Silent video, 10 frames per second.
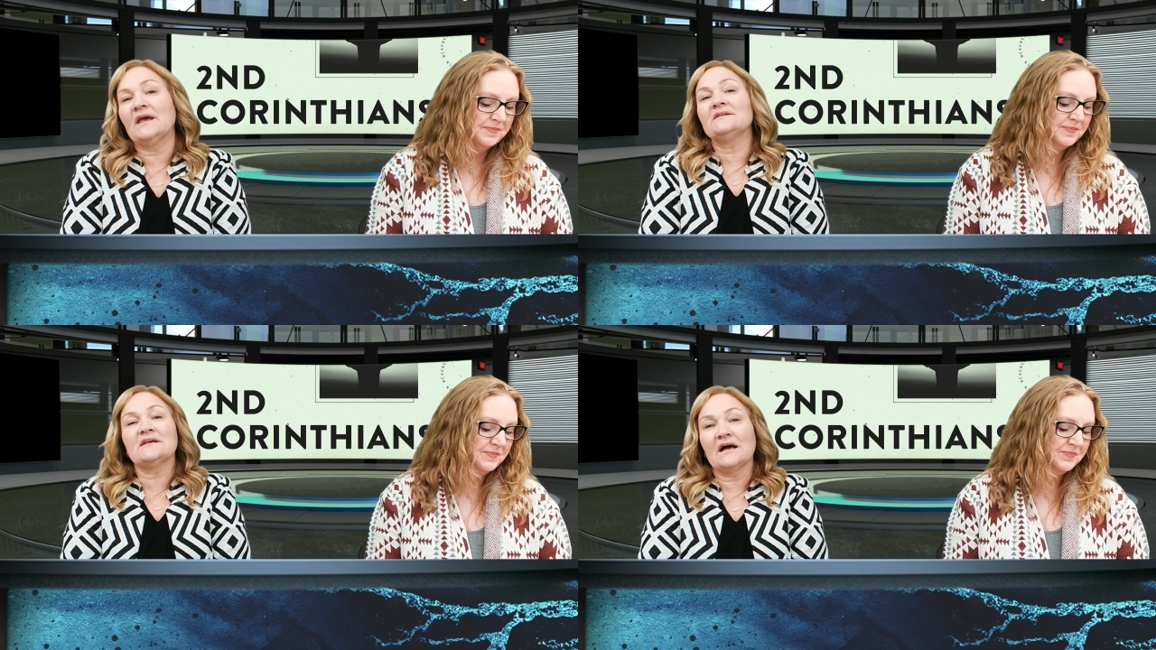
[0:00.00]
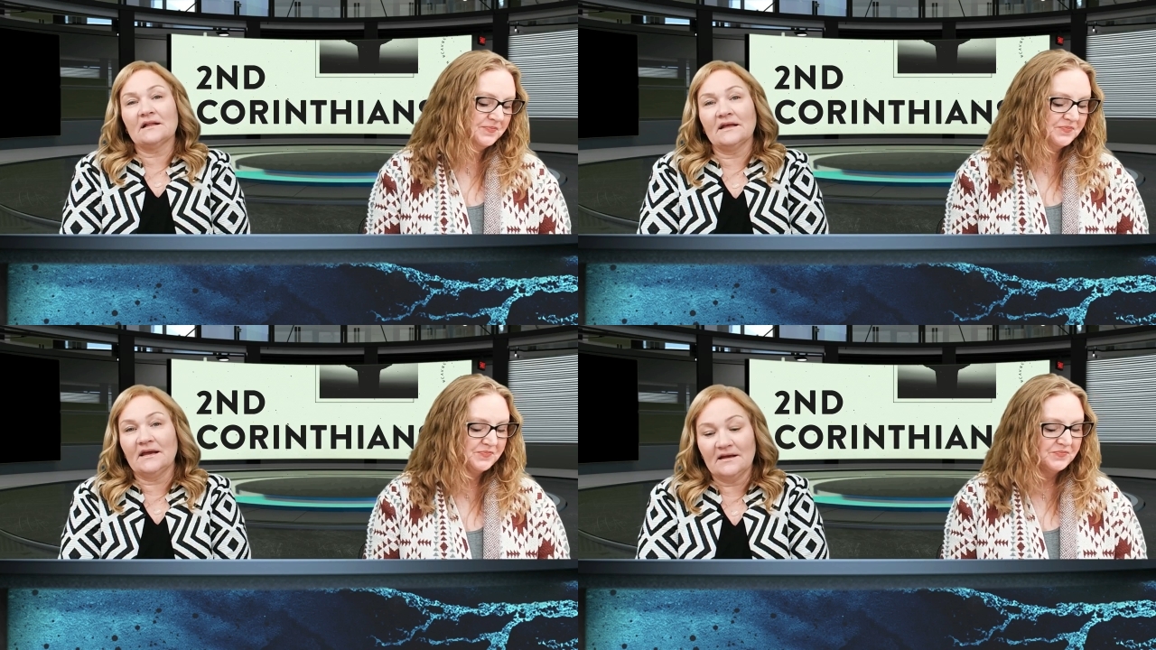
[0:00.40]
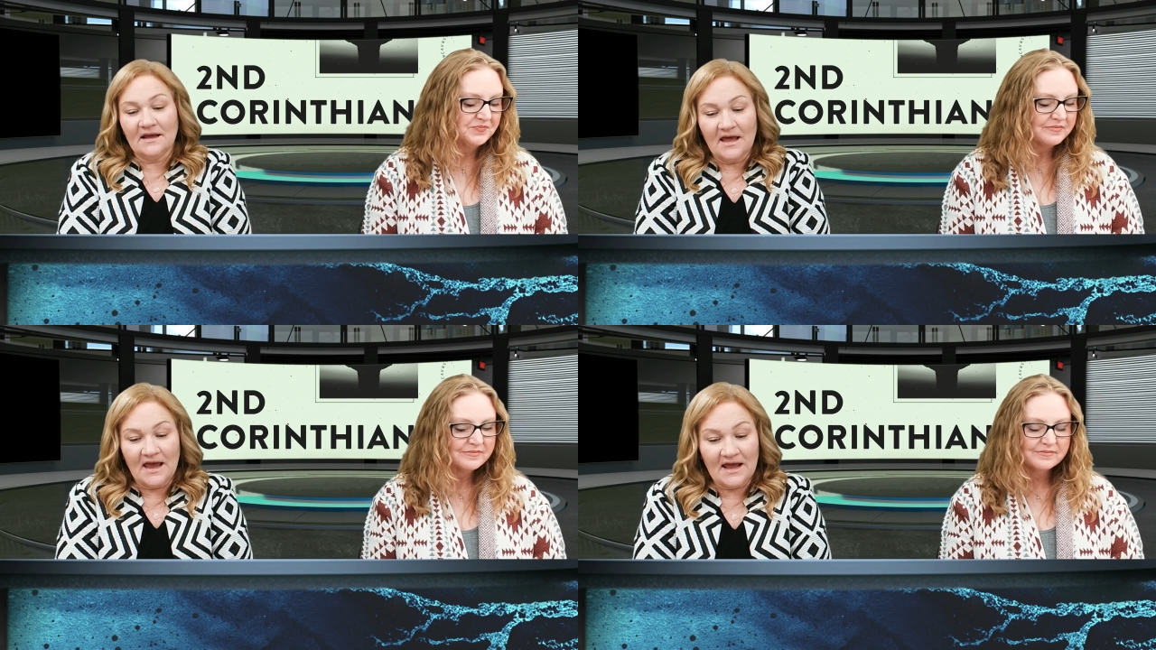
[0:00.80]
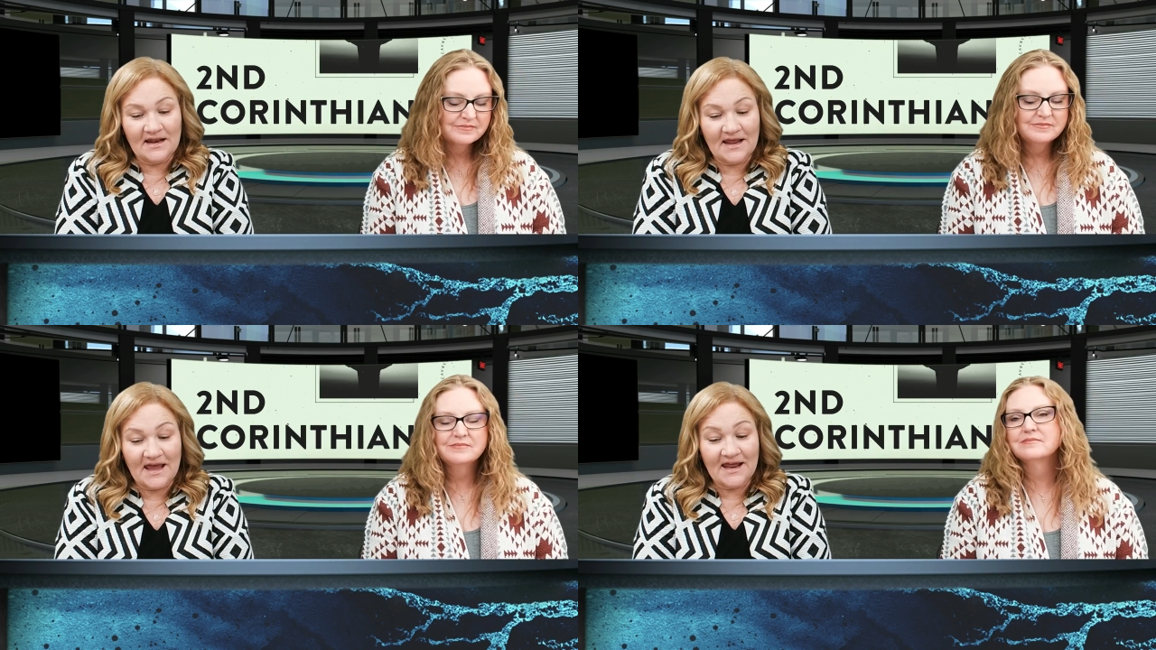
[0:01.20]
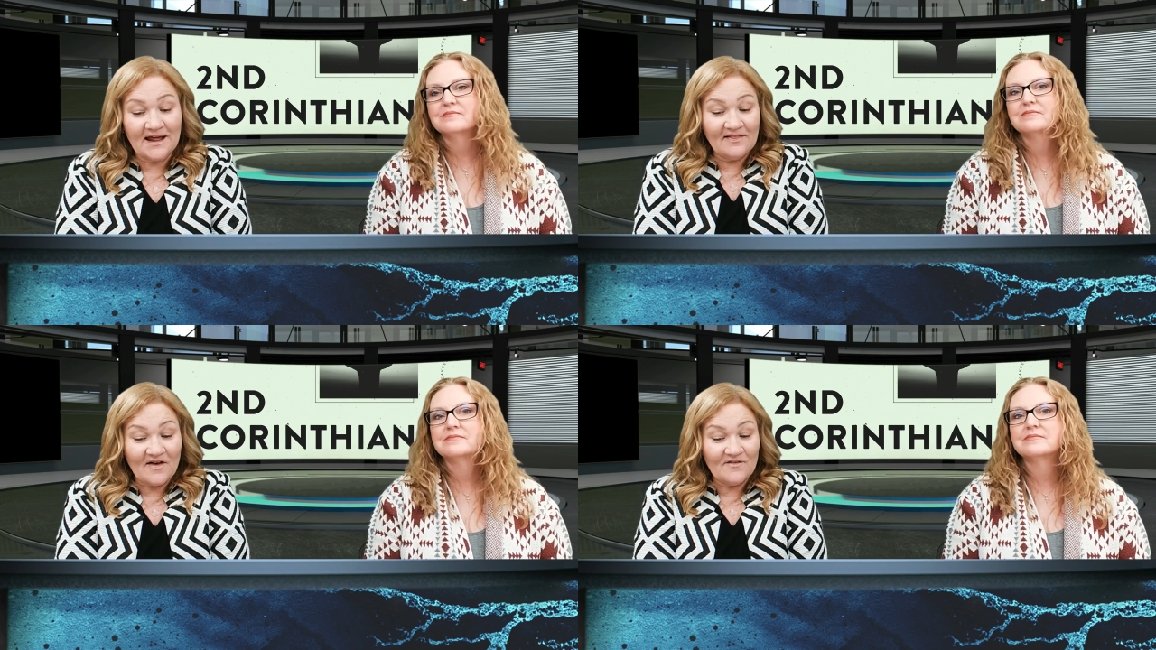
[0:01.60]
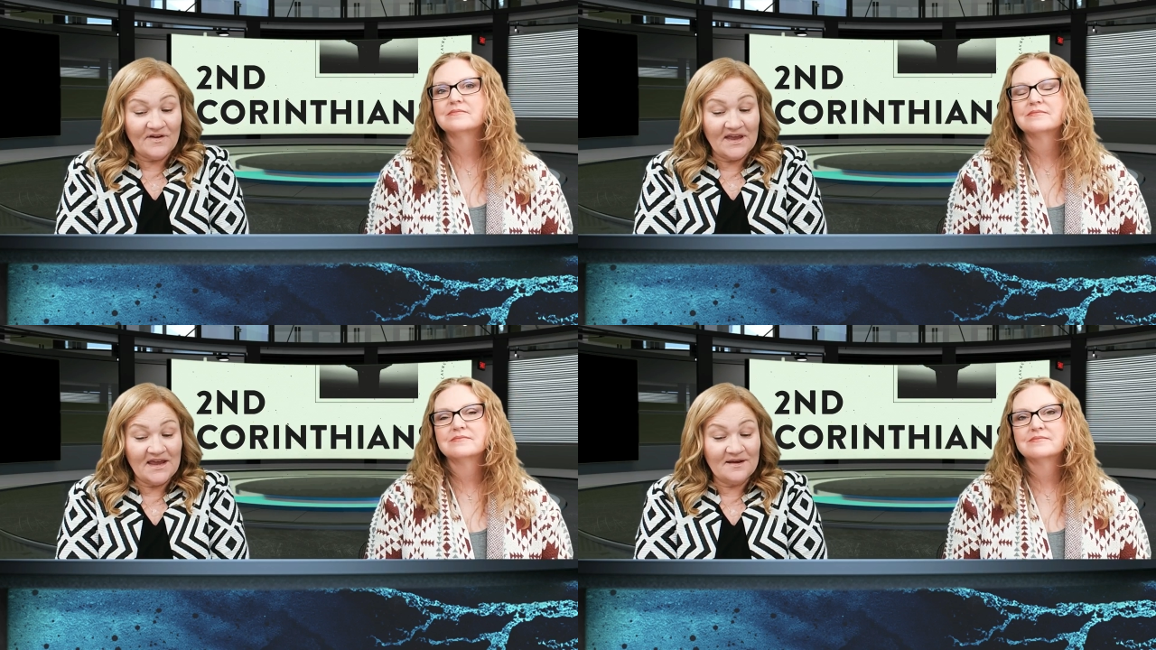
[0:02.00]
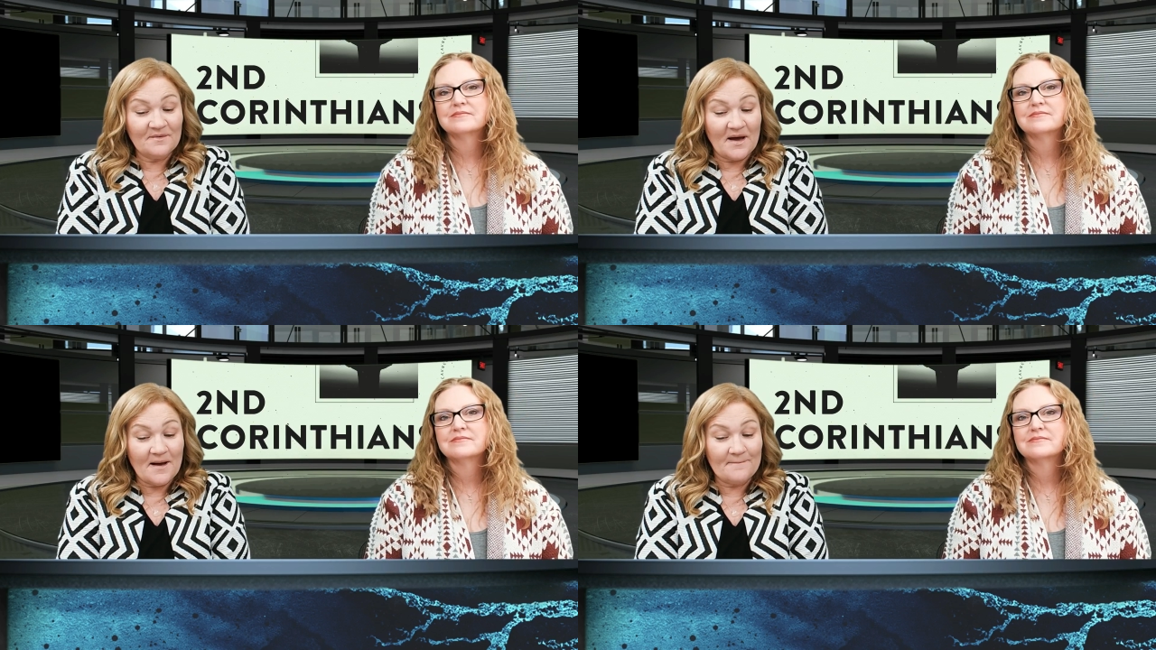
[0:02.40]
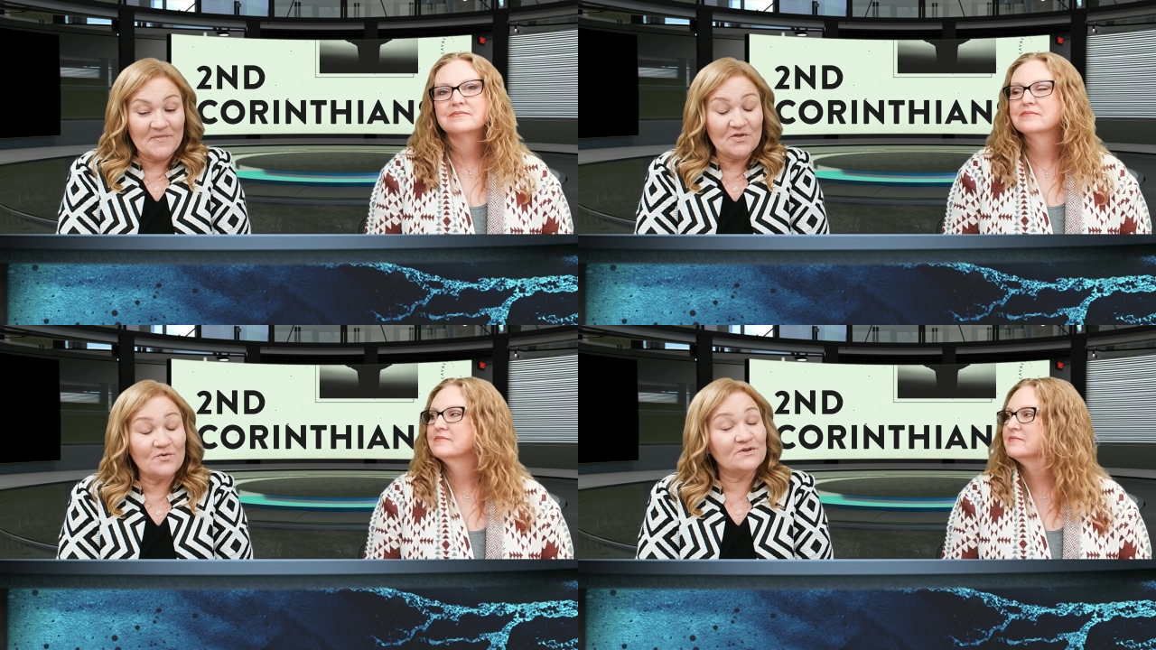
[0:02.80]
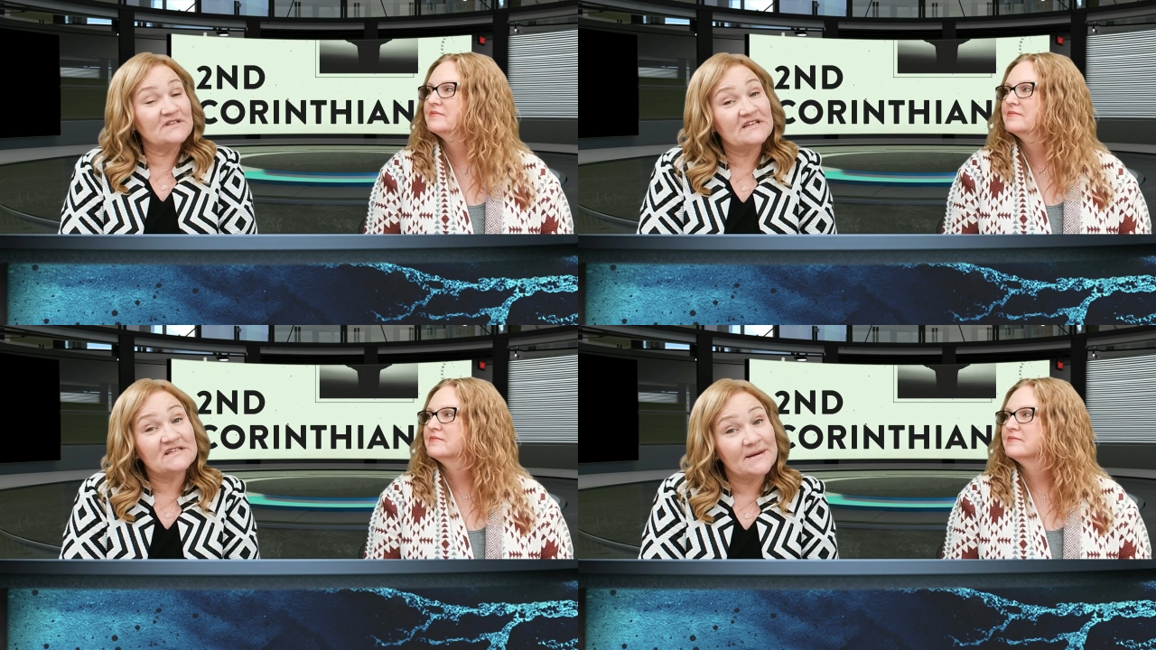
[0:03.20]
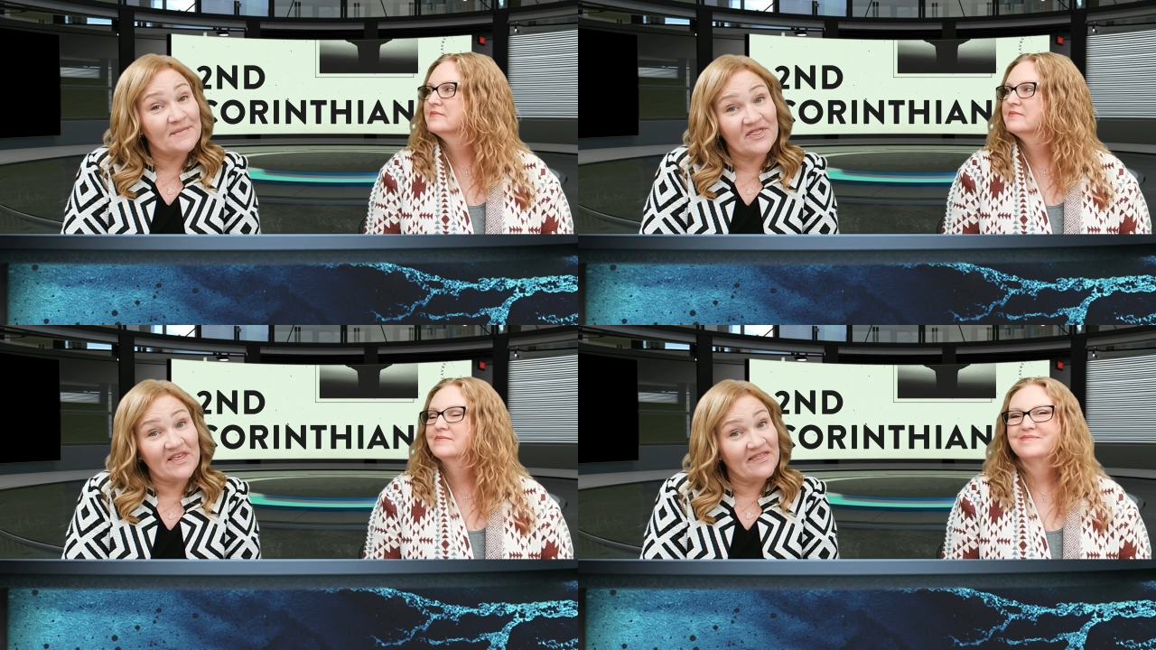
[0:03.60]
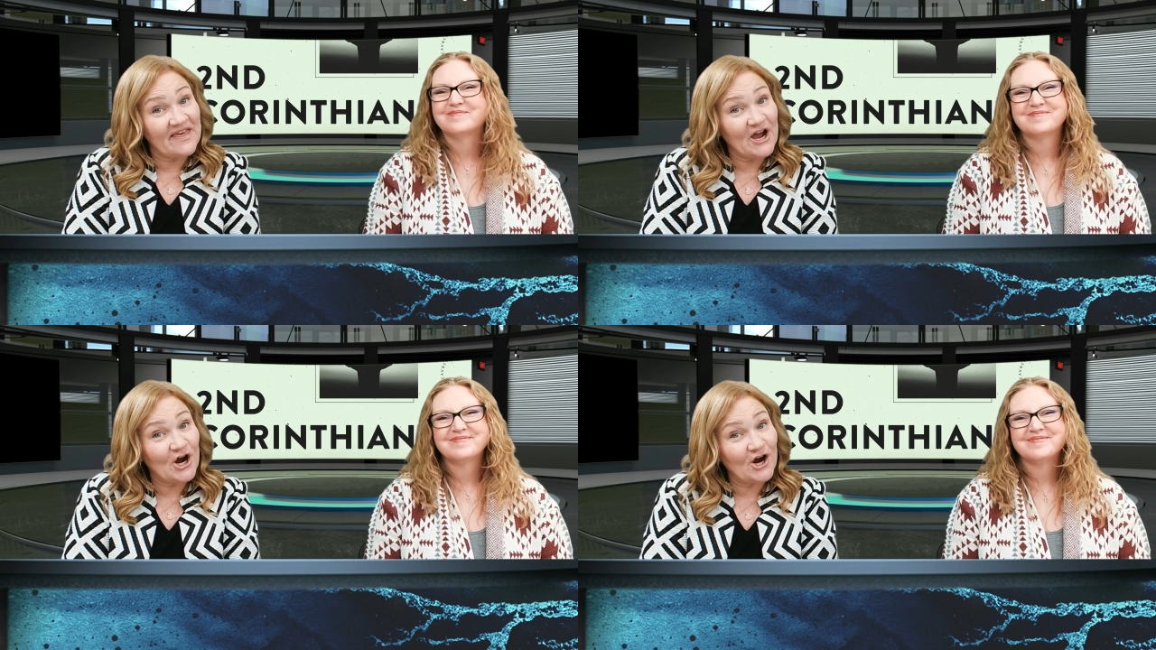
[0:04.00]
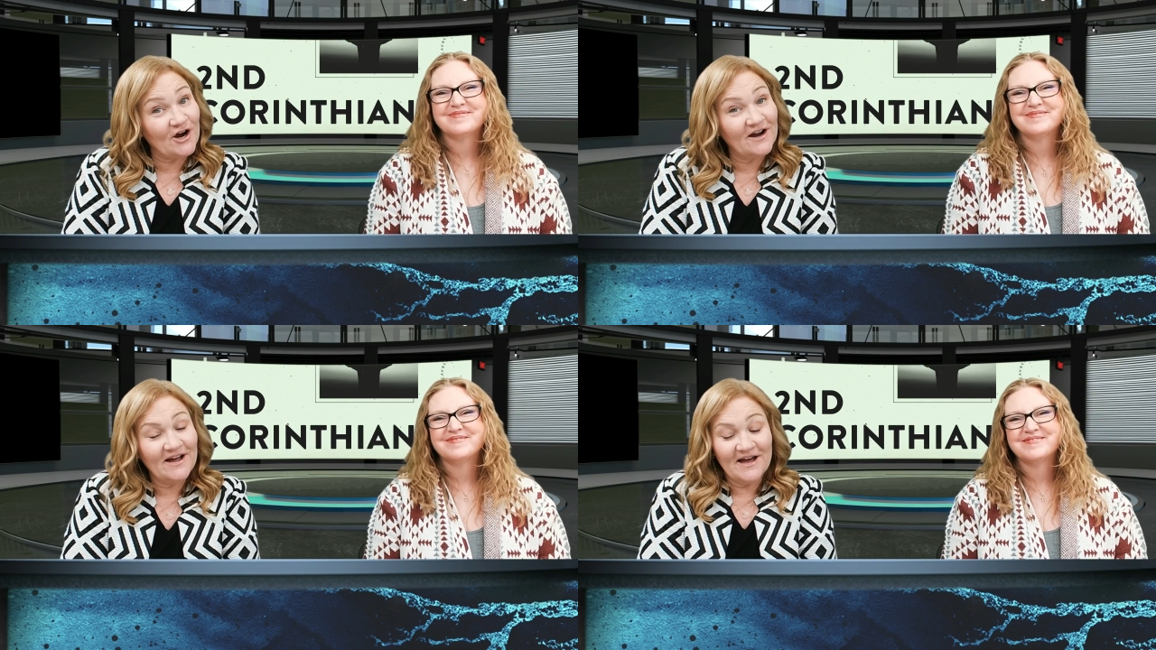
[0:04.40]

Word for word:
Speaker 1: exactly and and I love he um, he throws in Timothy there.